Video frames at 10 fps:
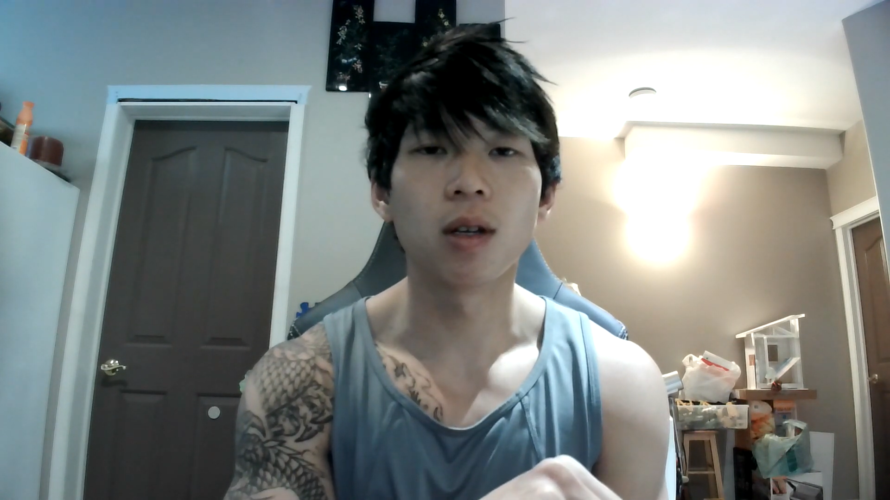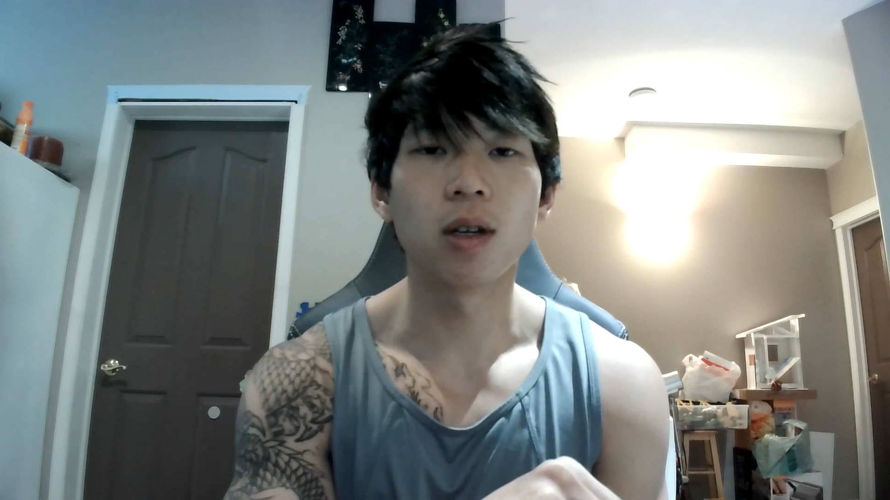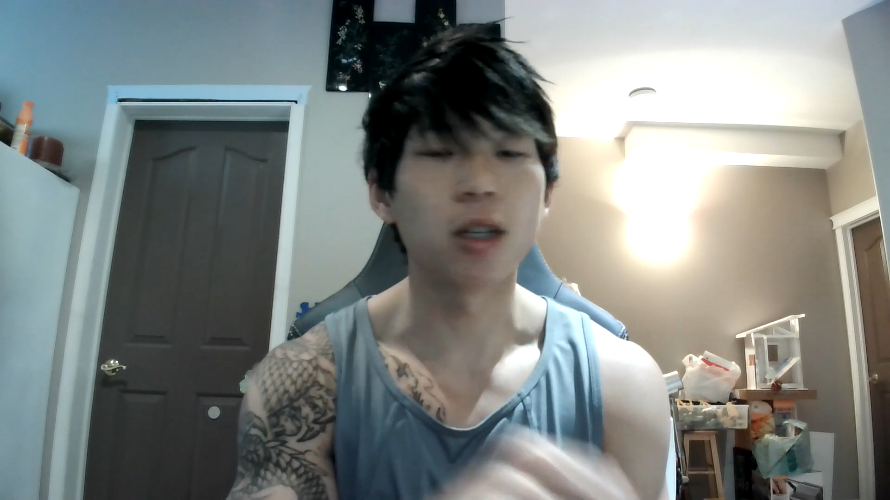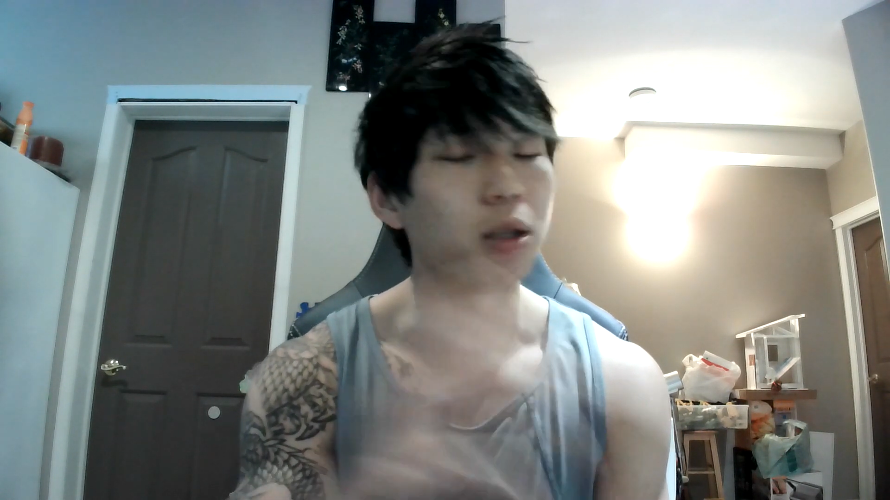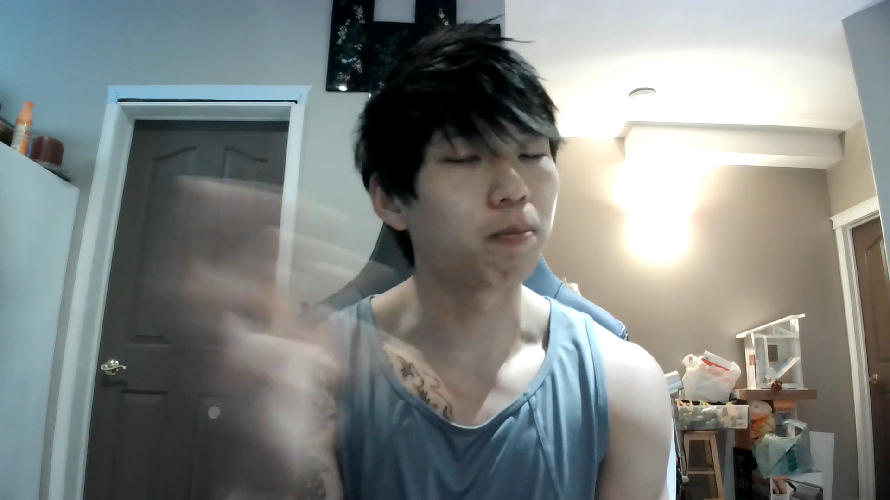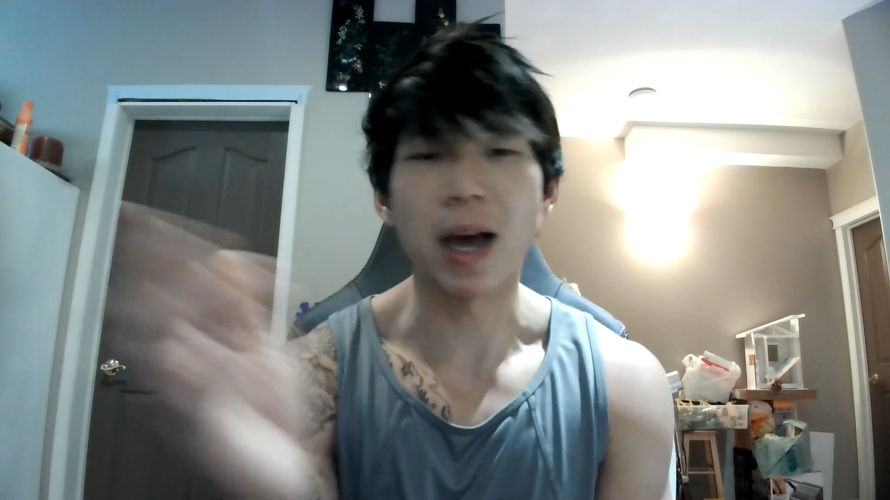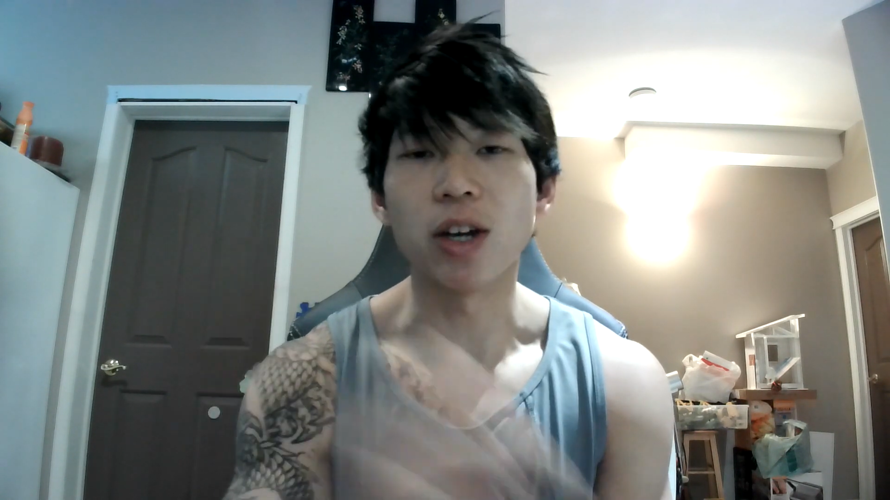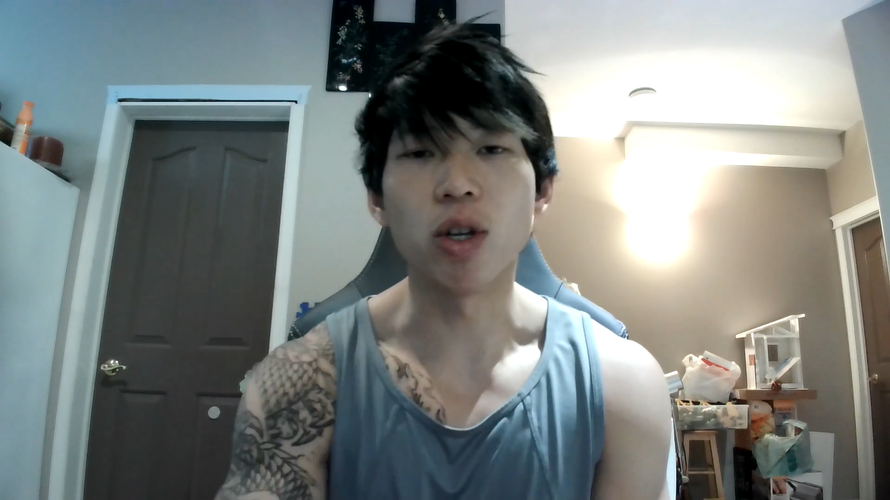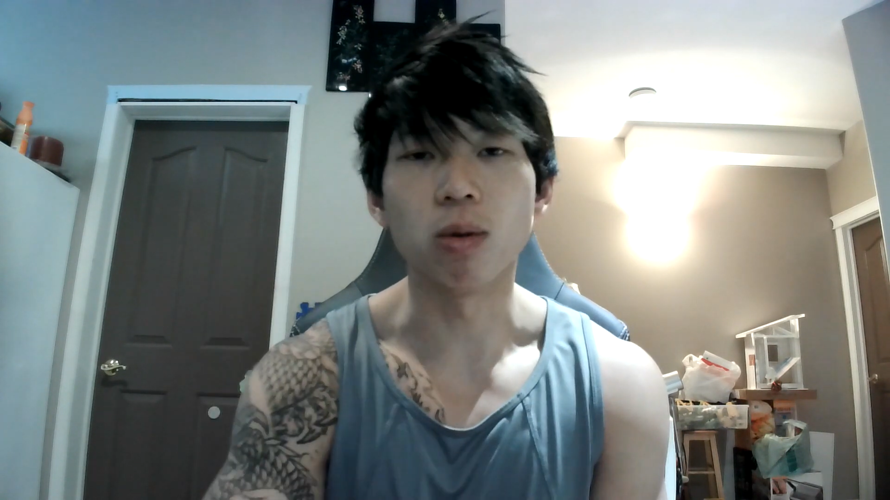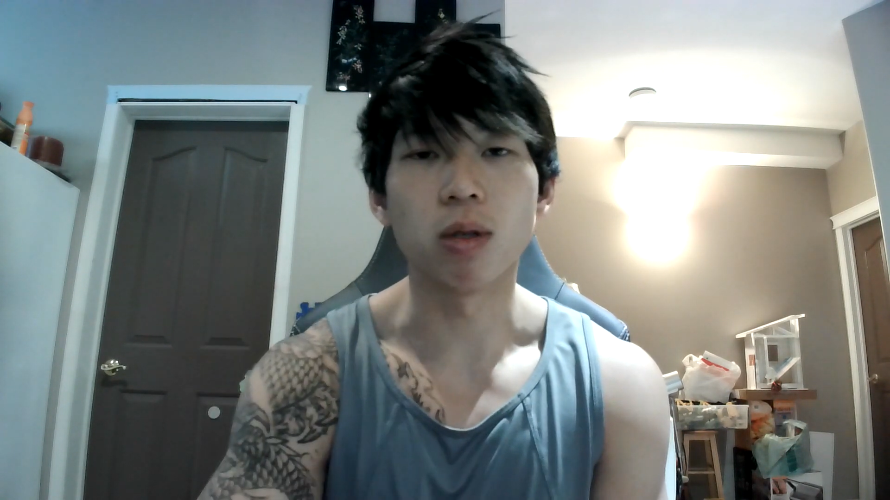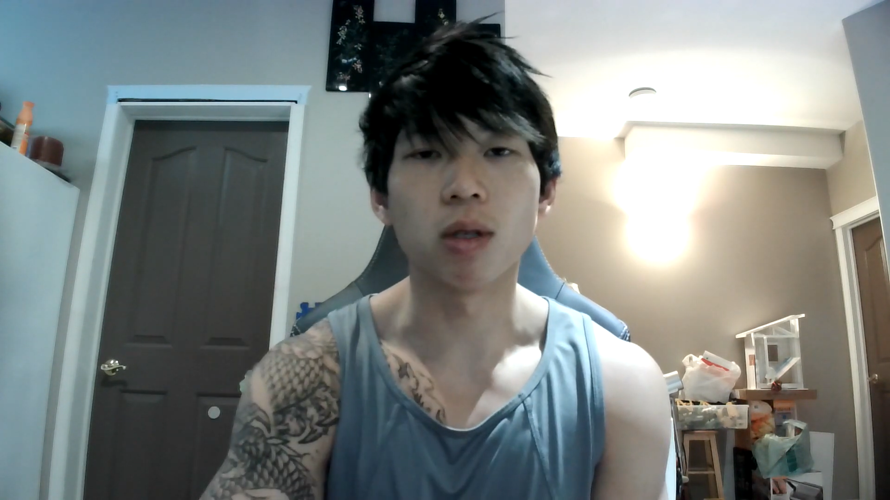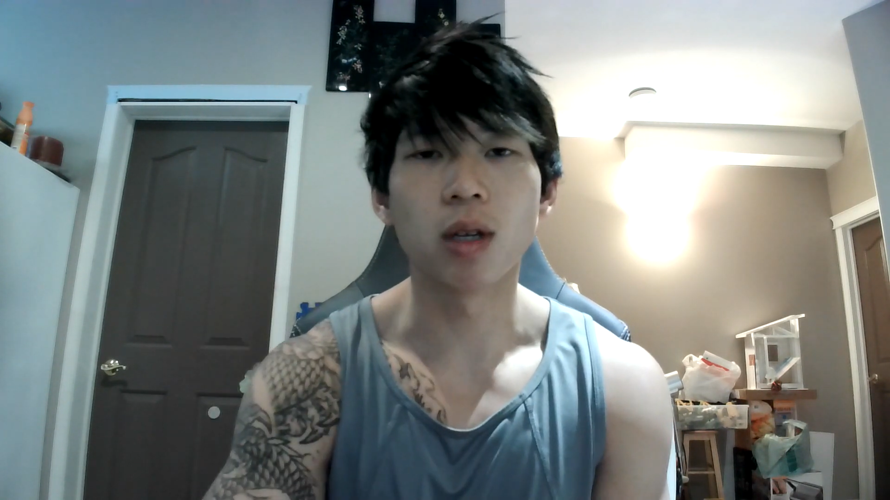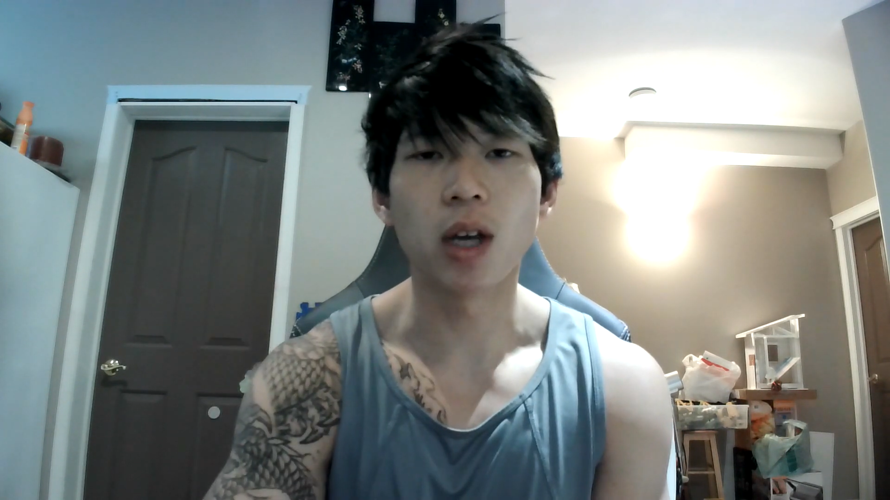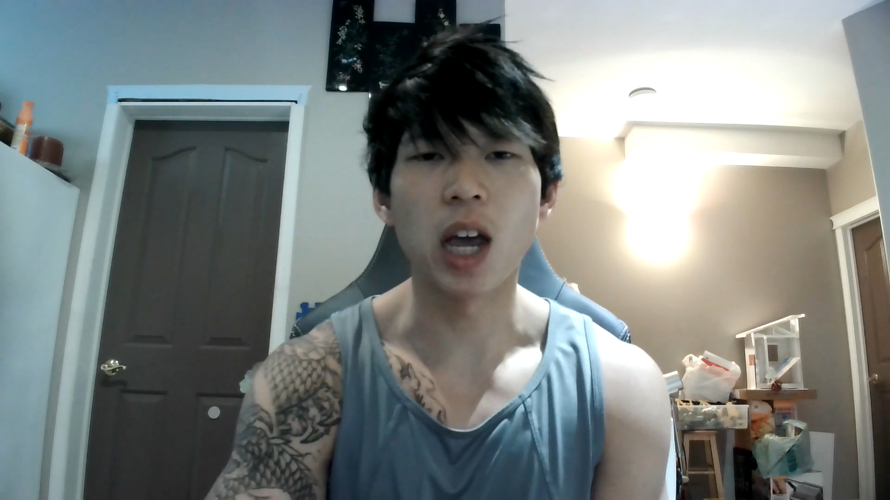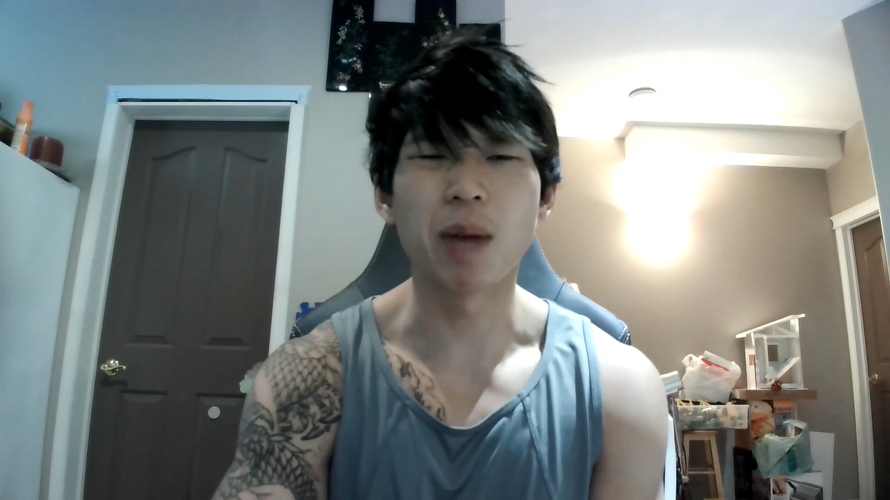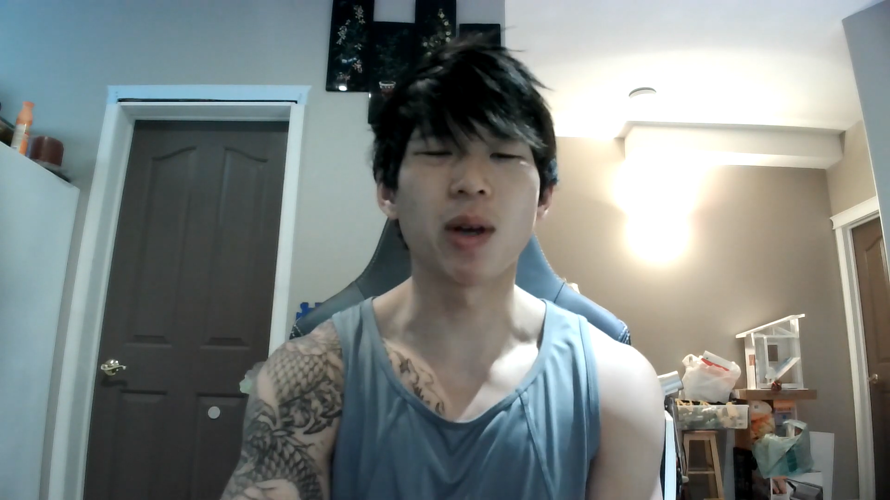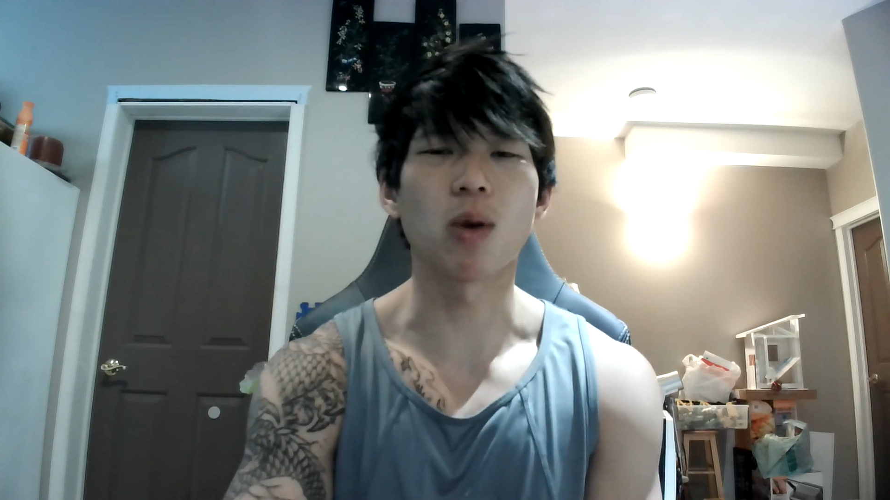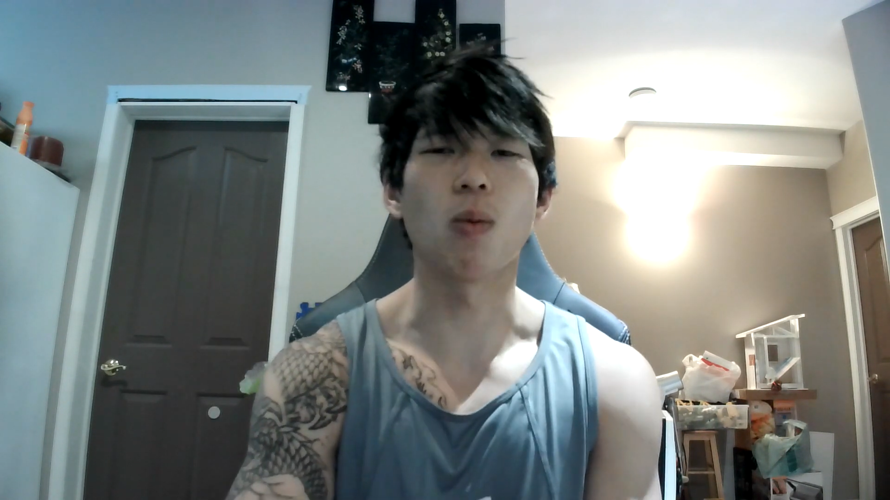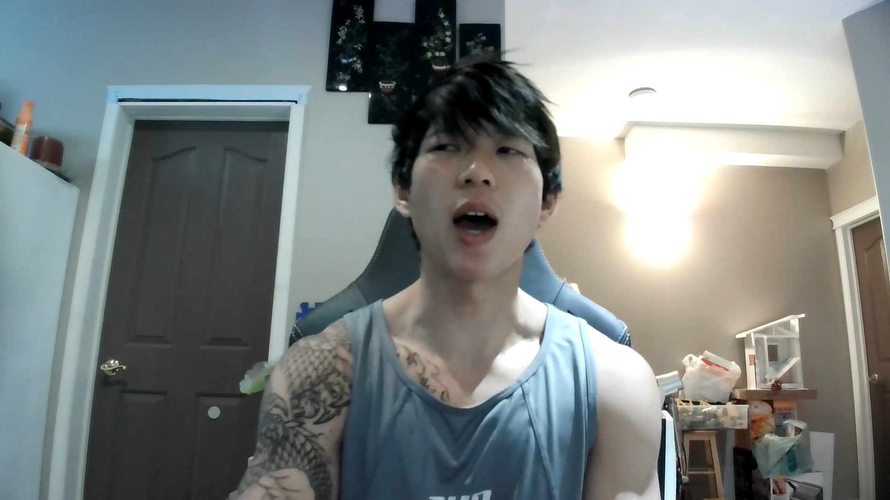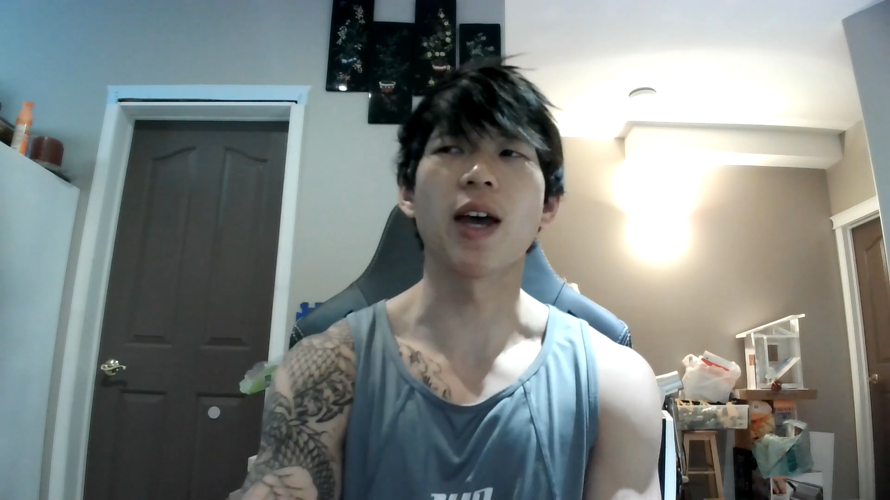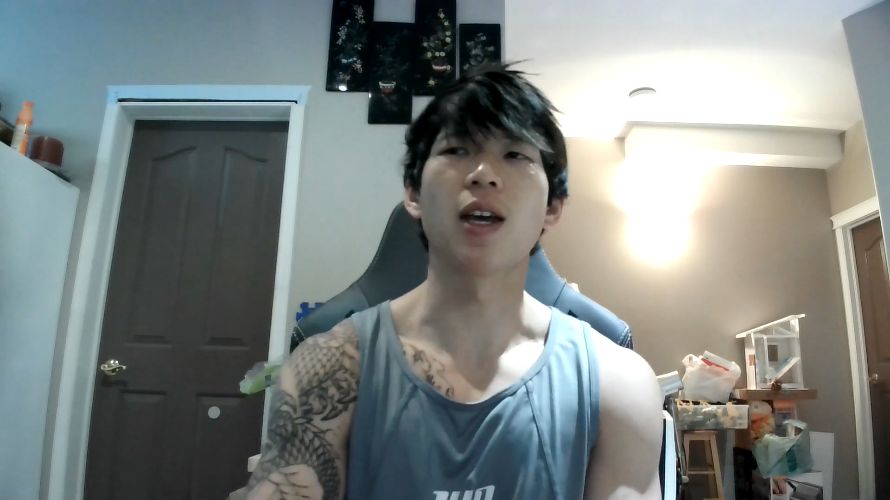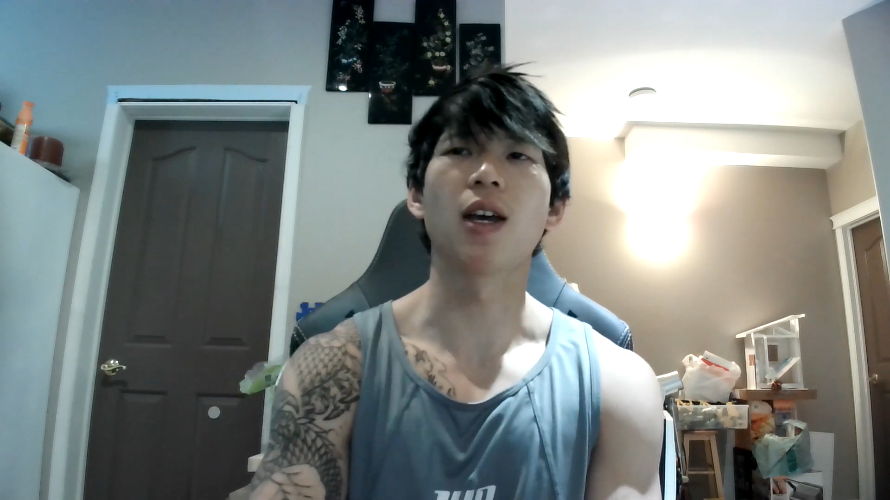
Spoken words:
He's bad news. And I'm like, why?